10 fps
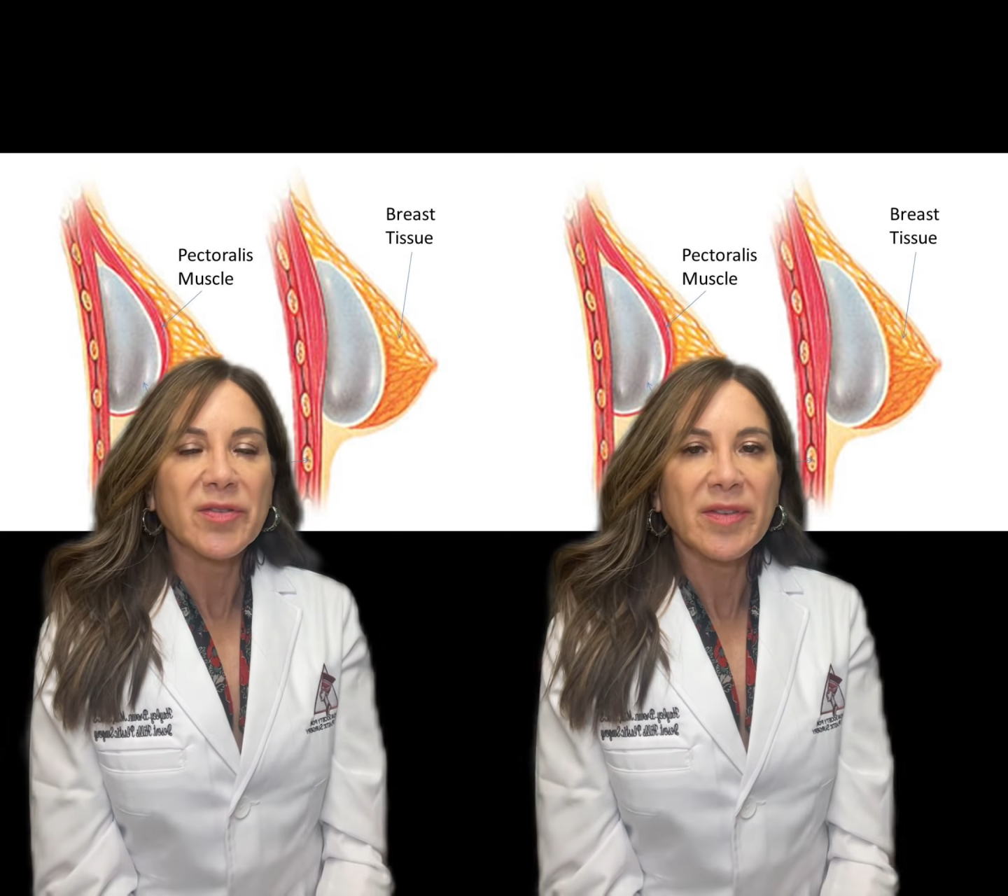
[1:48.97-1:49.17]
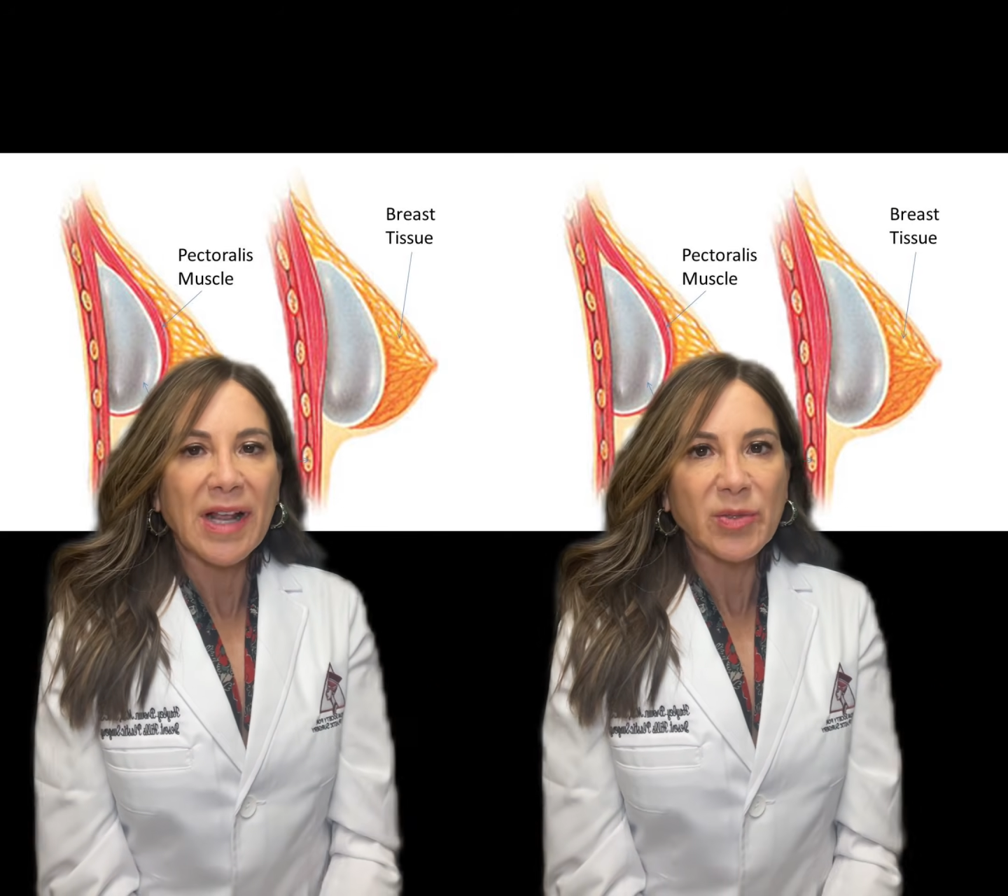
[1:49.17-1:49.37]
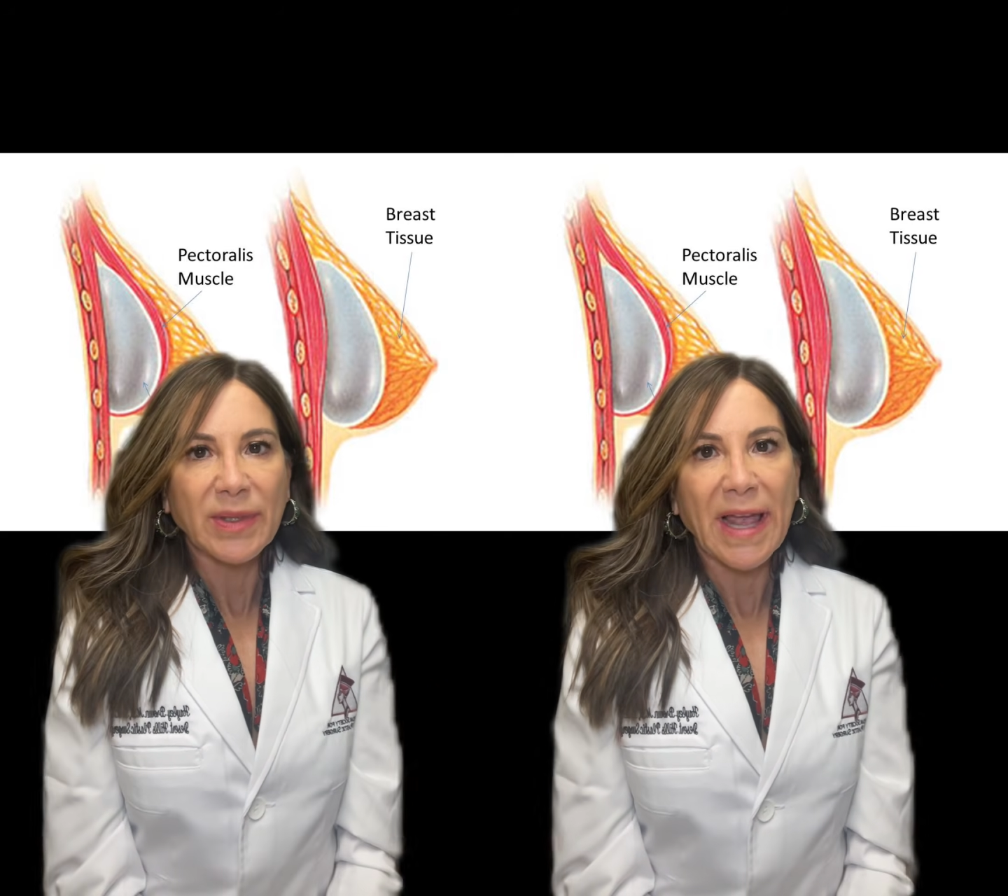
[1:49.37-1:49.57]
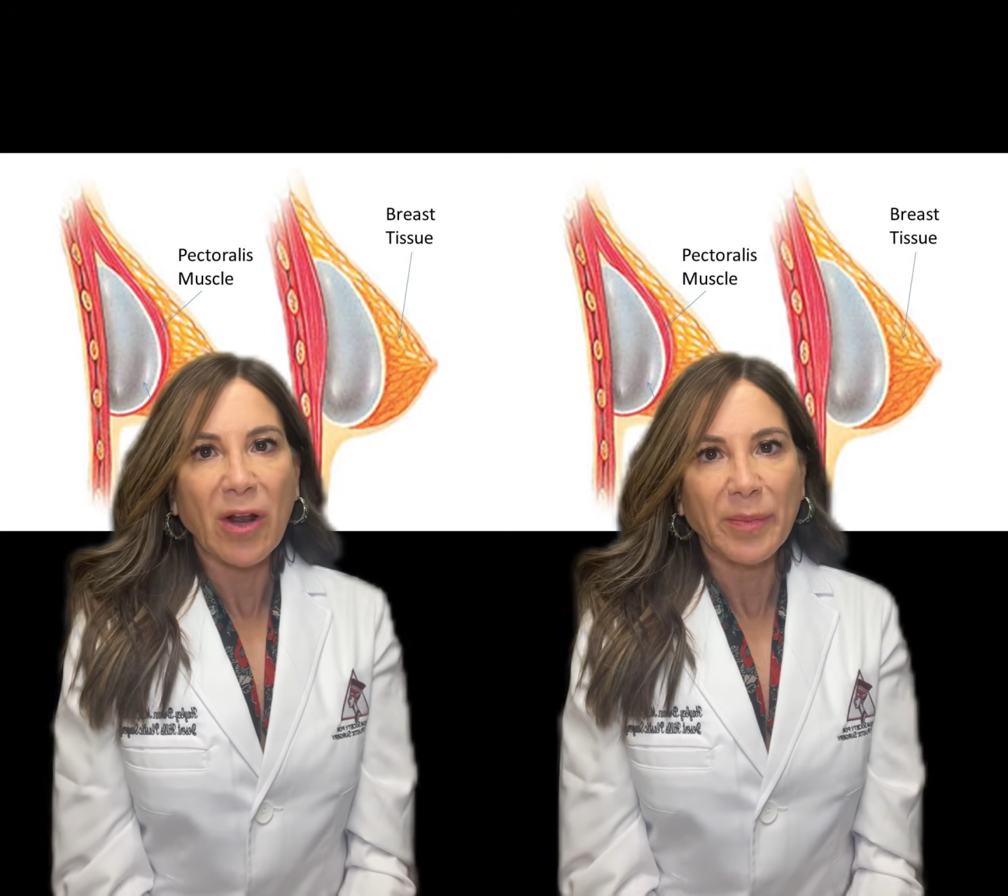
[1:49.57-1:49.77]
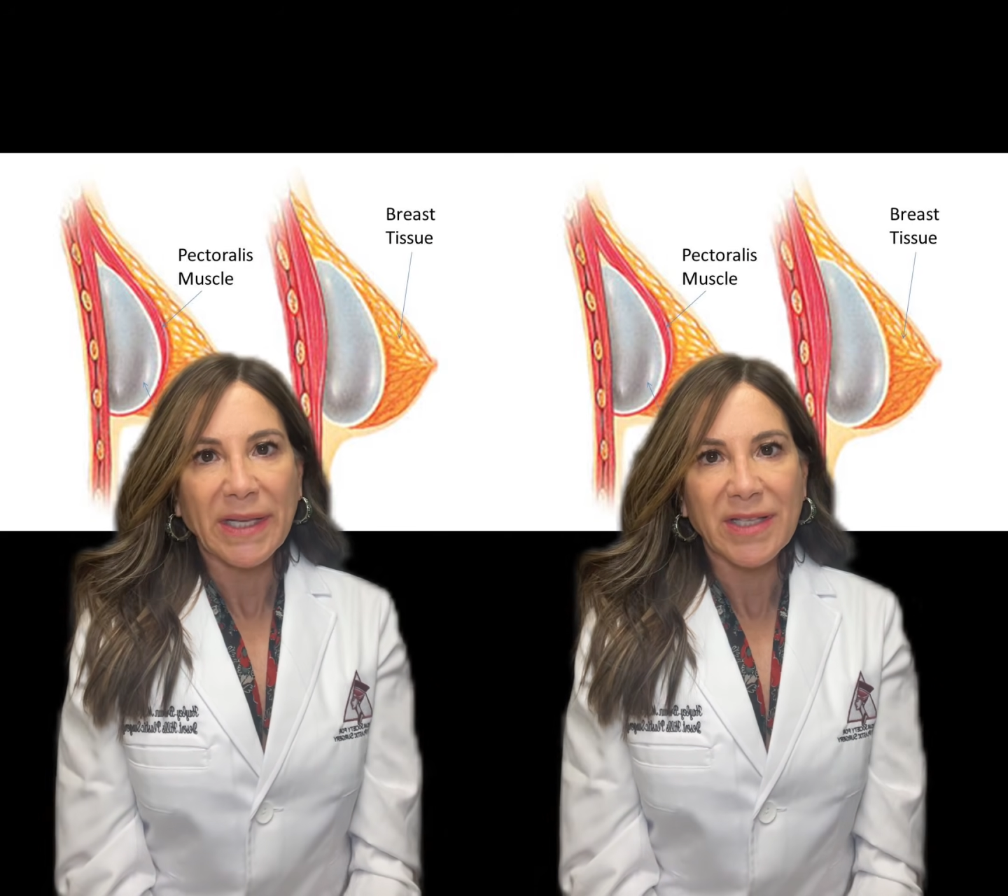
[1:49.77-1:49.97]
So that's what that
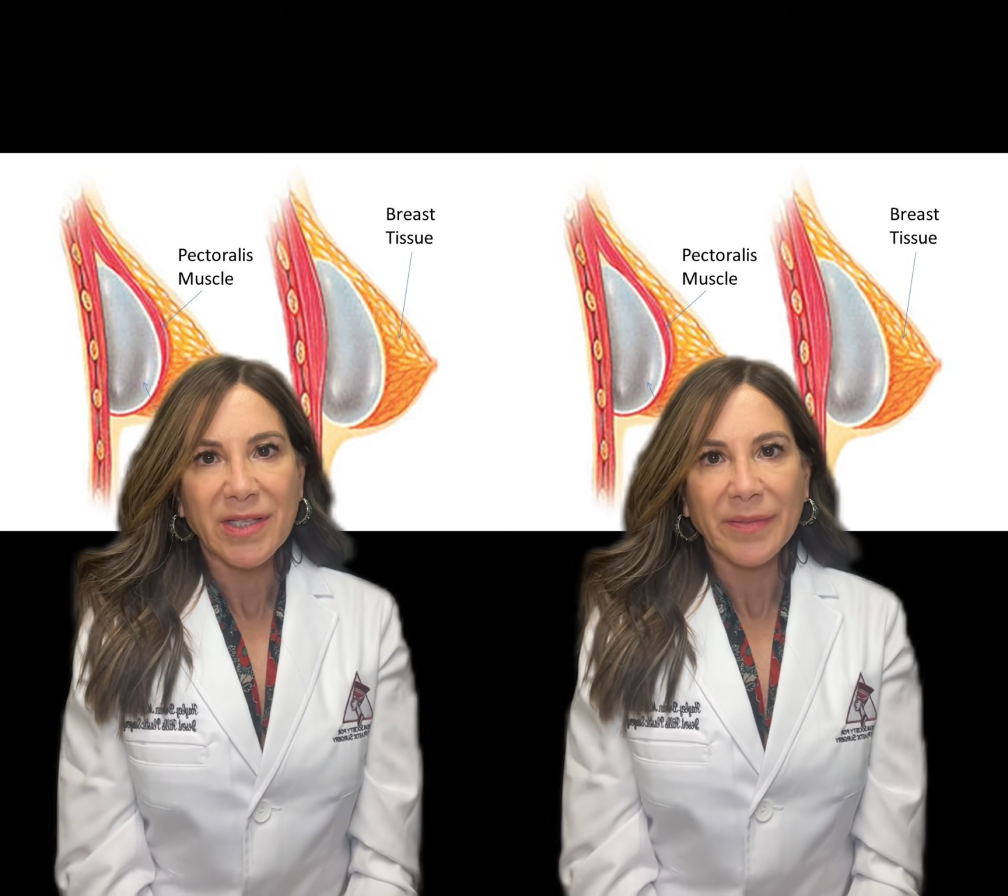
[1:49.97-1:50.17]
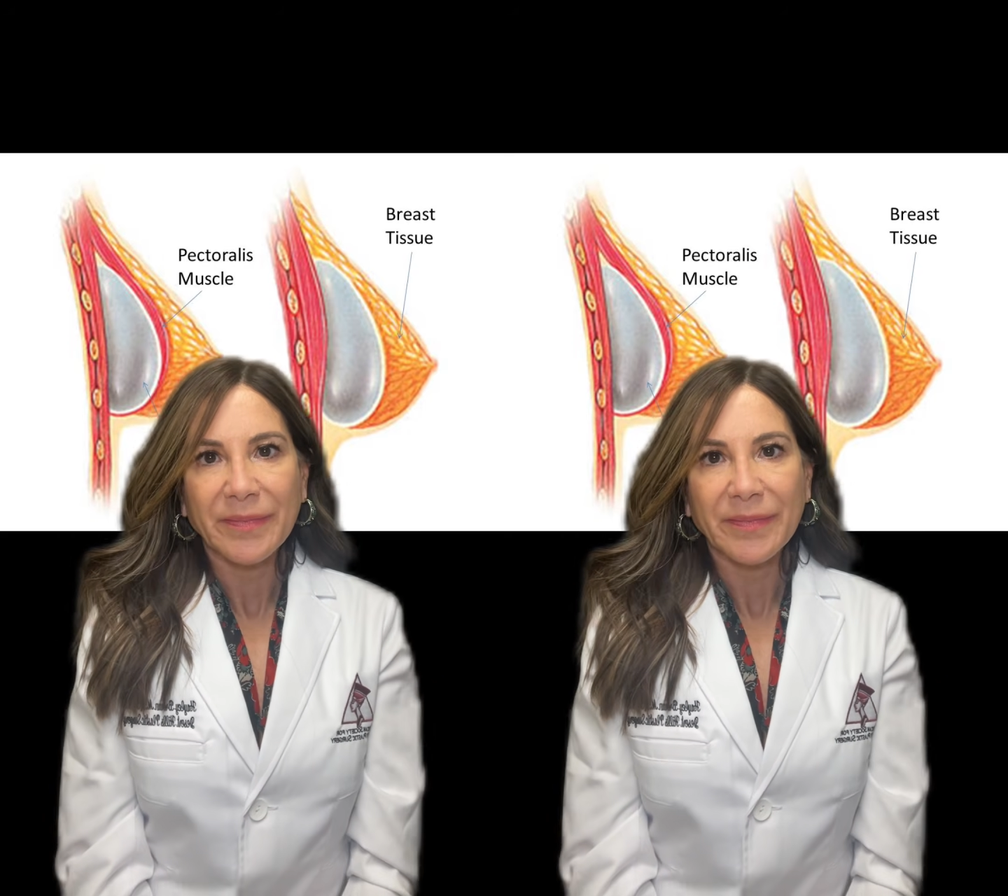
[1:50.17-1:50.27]
all means.